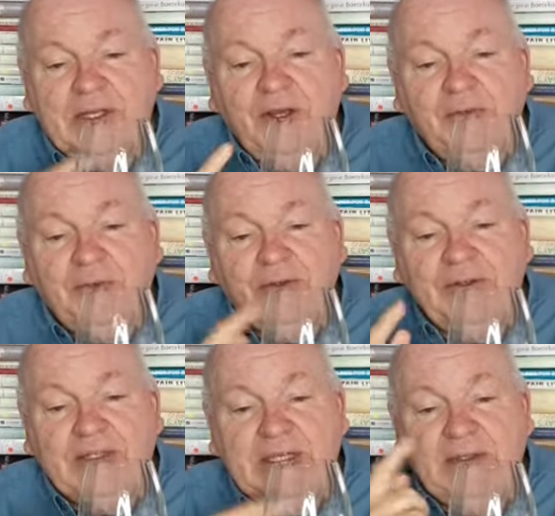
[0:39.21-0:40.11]
I hope you can
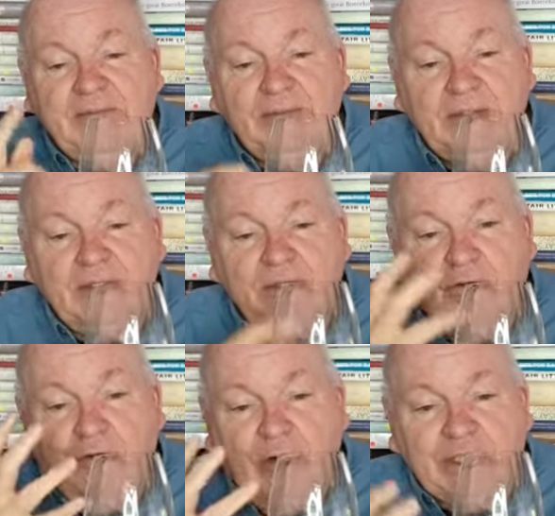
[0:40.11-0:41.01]
see them
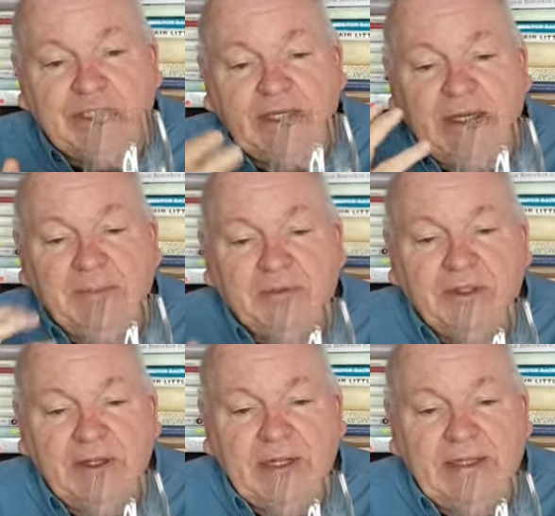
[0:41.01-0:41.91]
rushing up
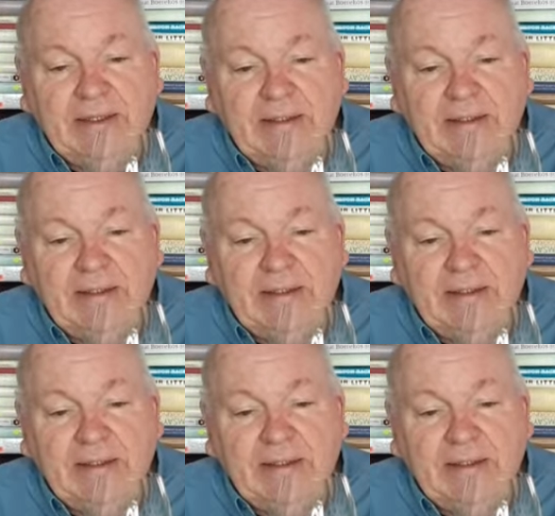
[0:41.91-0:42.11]
to the